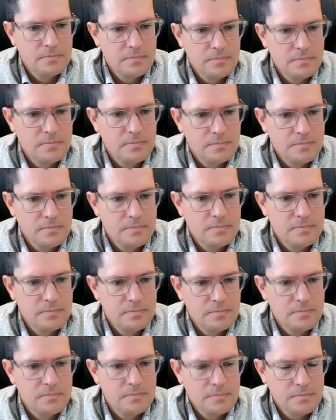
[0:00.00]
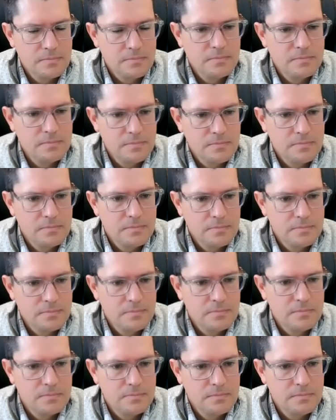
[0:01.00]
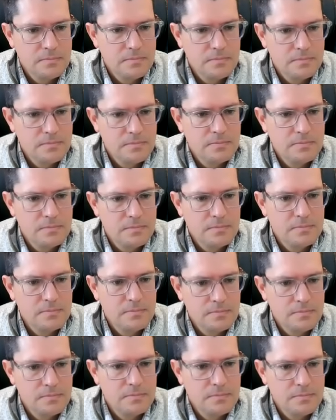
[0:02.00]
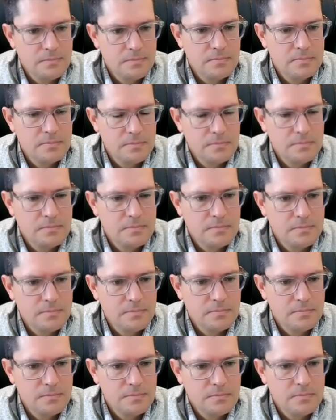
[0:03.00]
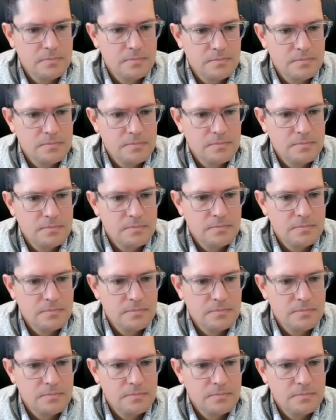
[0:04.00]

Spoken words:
This person isn't speaking.